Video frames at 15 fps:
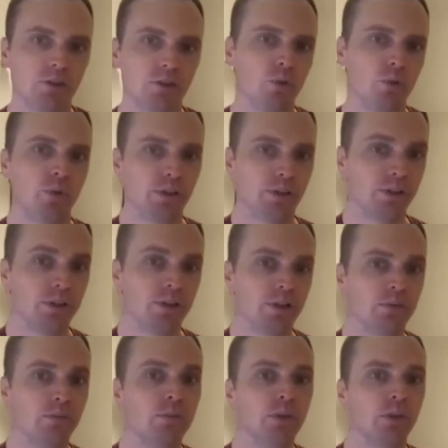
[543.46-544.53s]
supporting
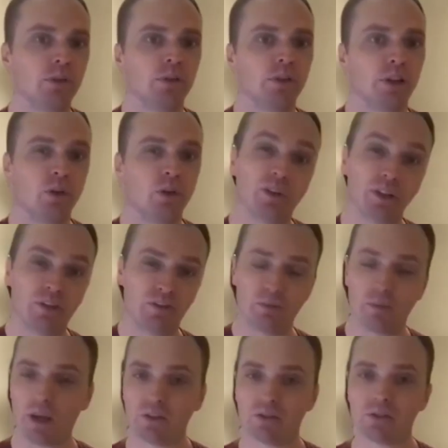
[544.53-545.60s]
systems. They're not
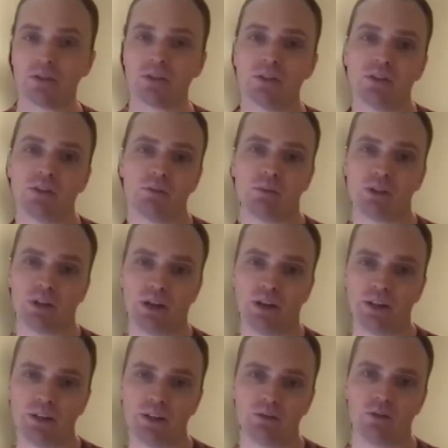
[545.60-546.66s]
information systems. I
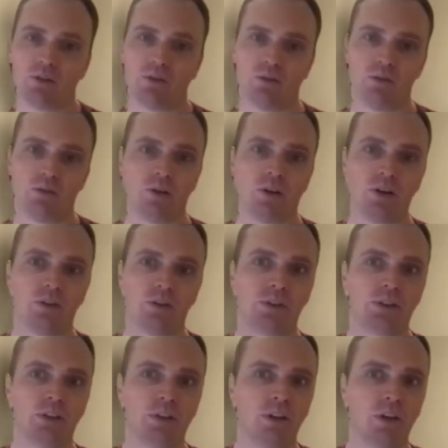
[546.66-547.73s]
think you kind of
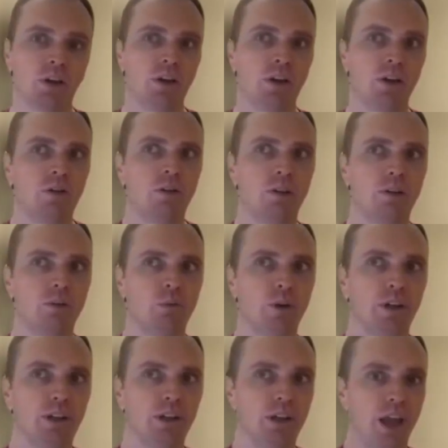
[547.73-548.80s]
said,
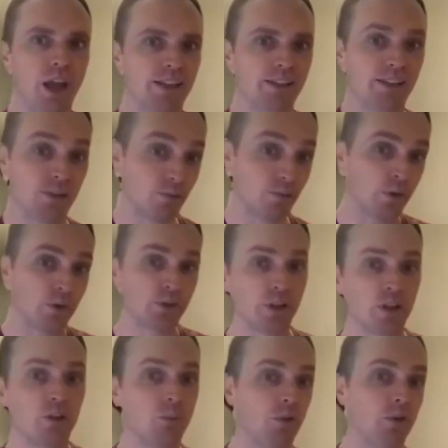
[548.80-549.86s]
we as the
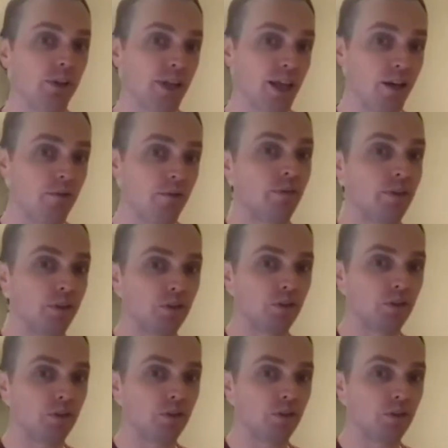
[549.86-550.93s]
InfoSec community have
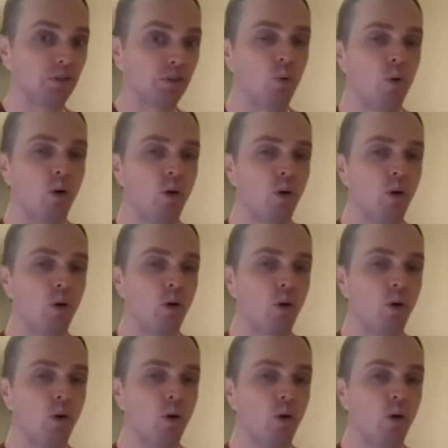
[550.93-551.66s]
historically been quite